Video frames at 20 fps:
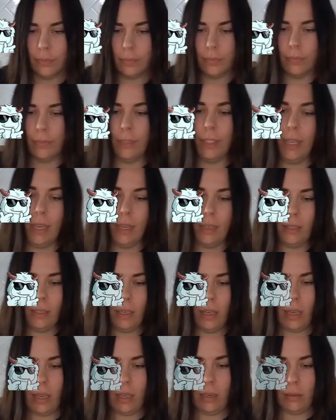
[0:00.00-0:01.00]
Yes,
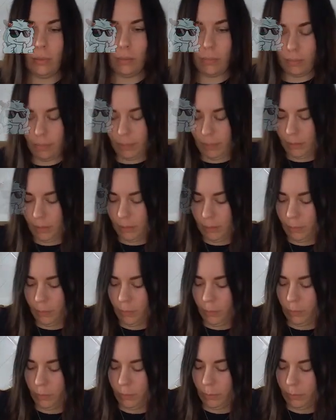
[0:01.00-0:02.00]
and big
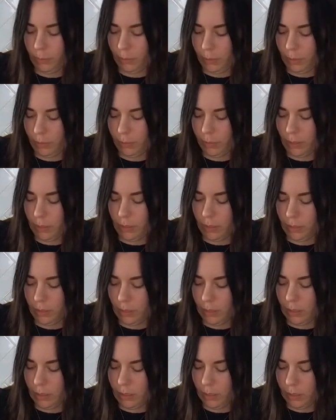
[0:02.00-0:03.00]
spoon probably better
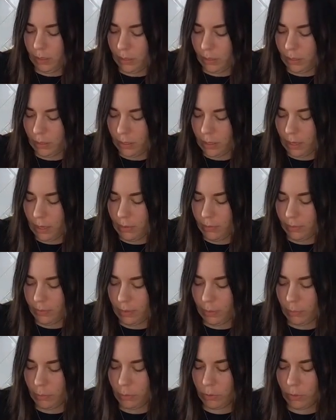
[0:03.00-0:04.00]
than the knife,
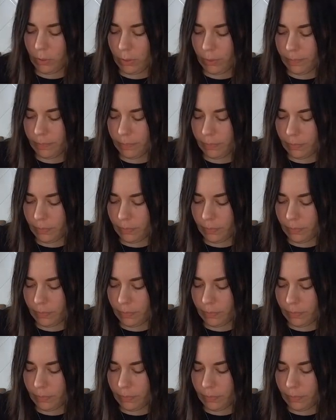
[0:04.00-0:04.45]
I'm sure.